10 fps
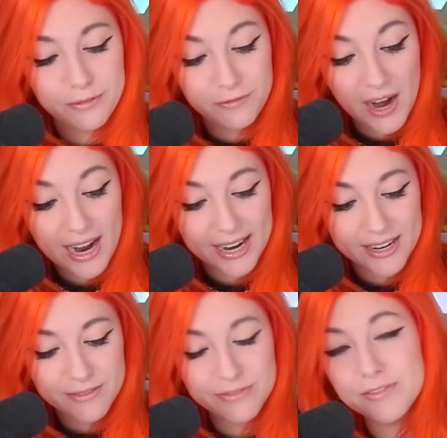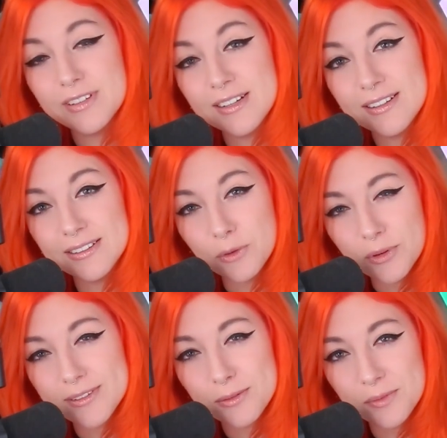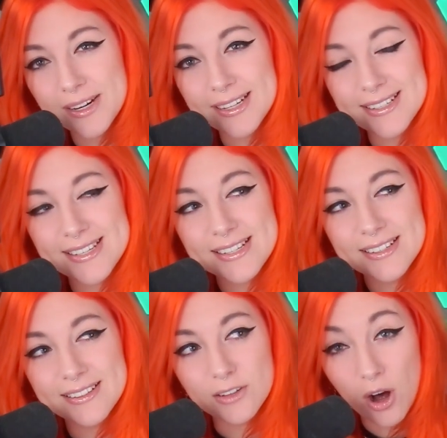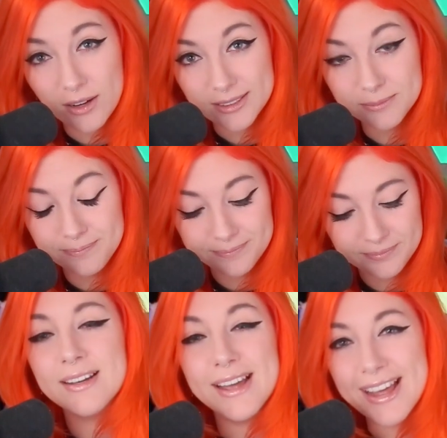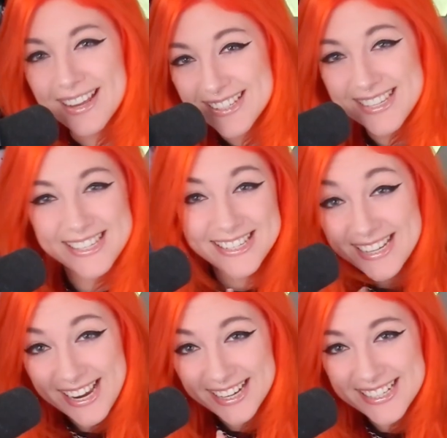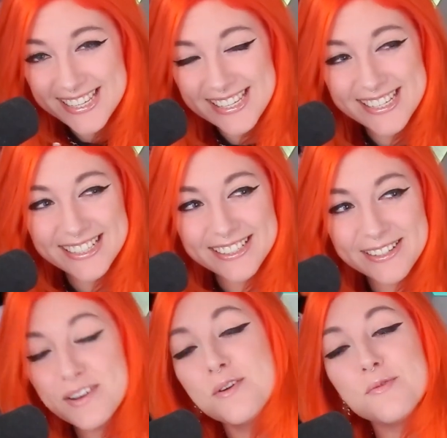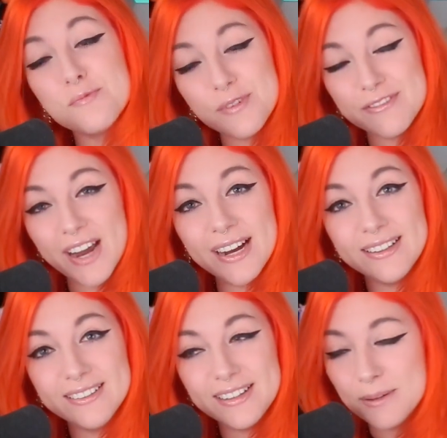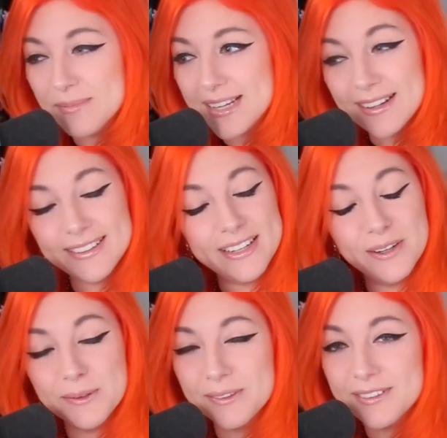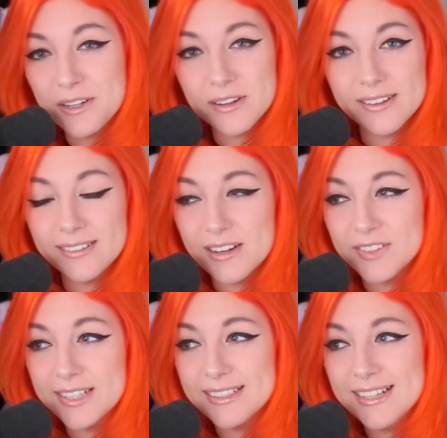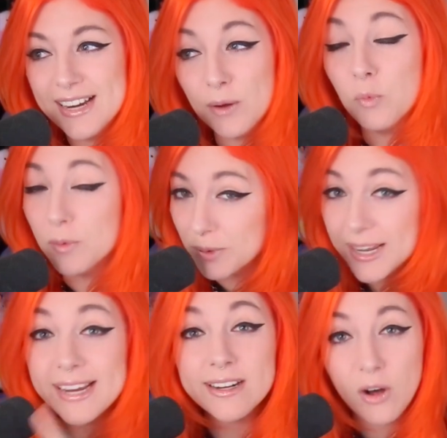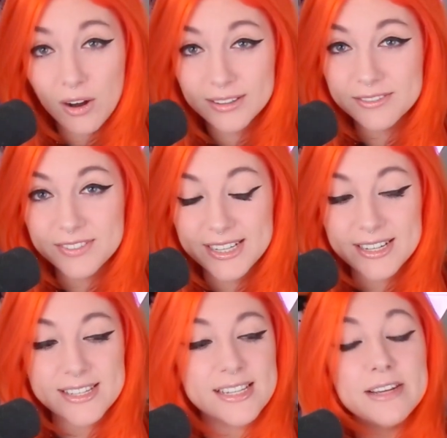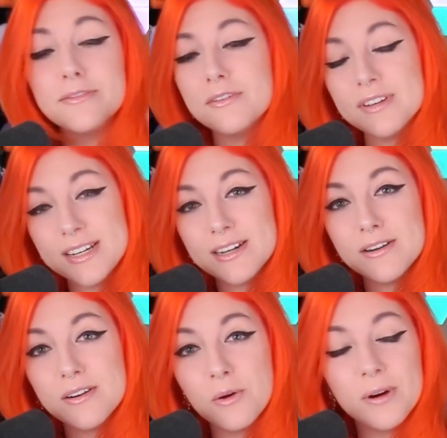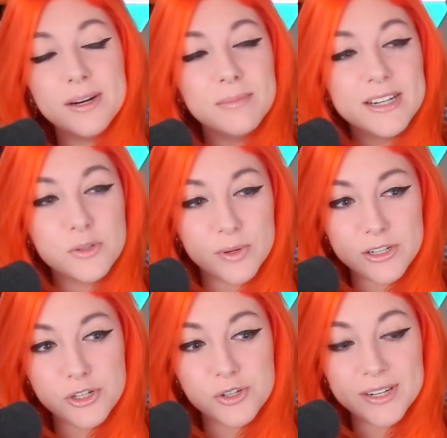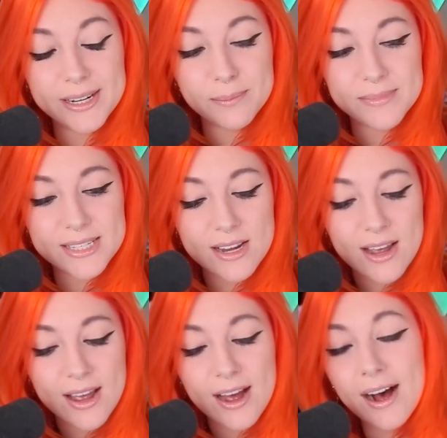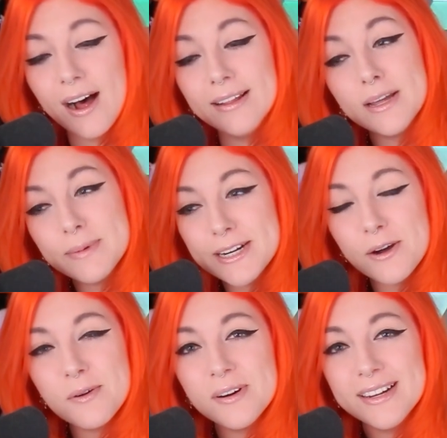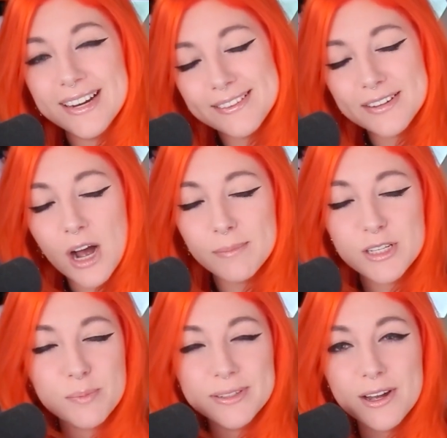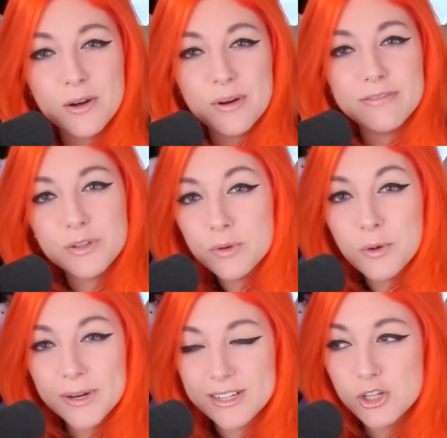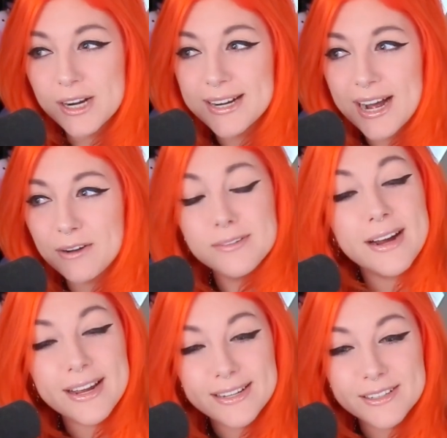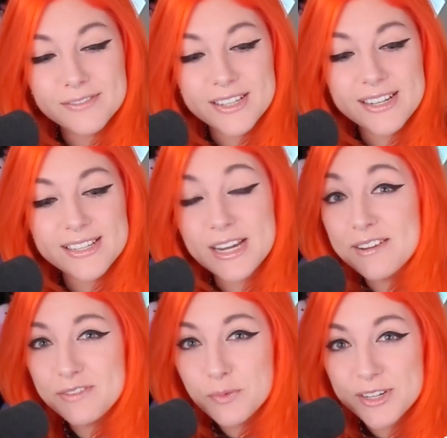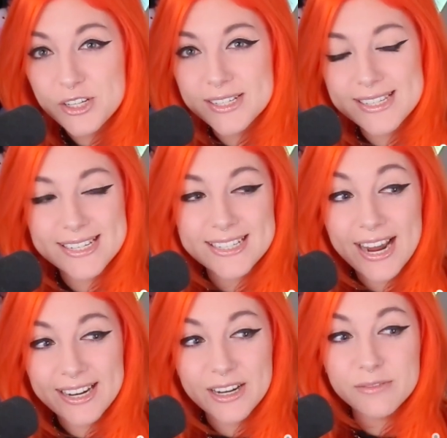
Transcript: 5, Lord of the Rings, Gollum, and 6, Reveal. I'm telling you, you're gonna love it. And we're playing all of these either here or in my Twitch streams. Let me know in the comments below if you were going to check out any of these, if you wish listed any of